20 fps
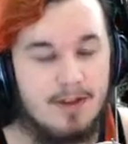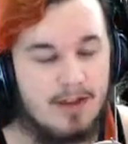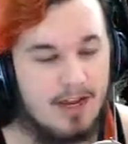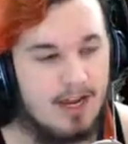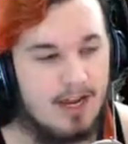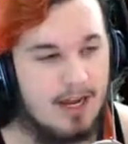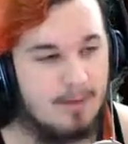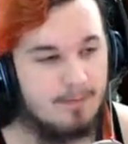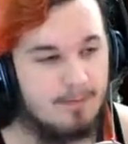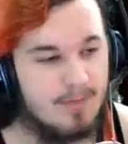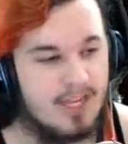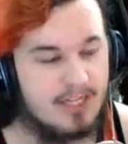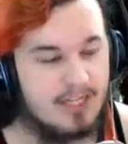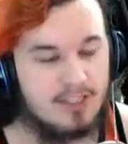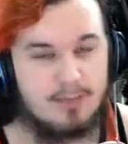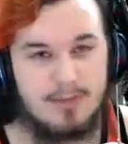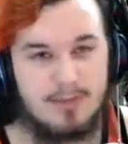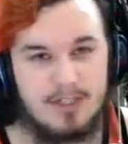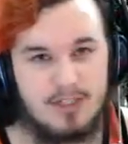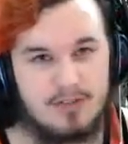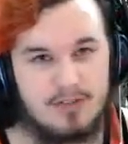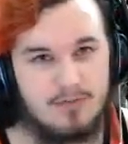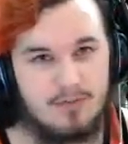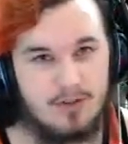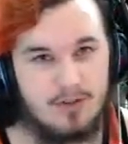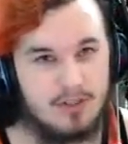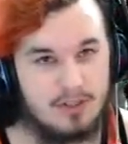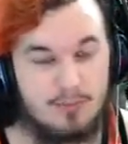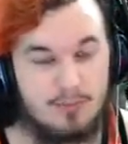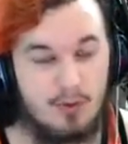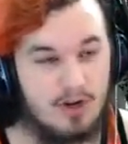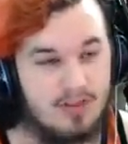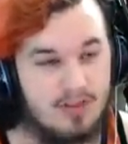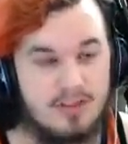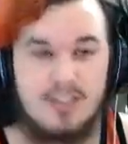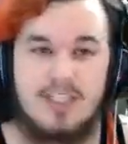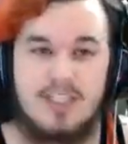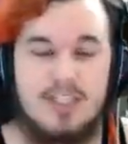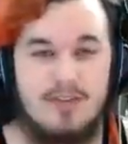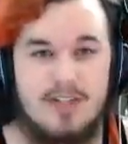Um, thank you so much for the support on
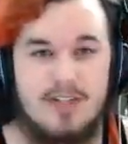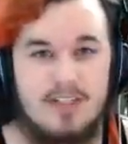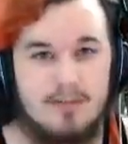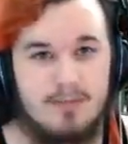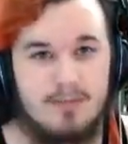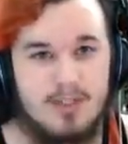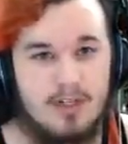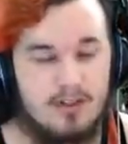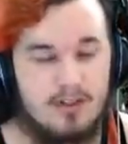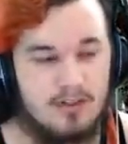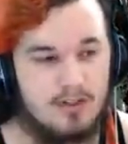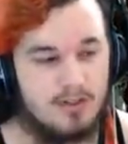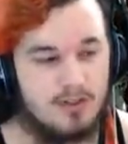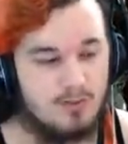this series in particular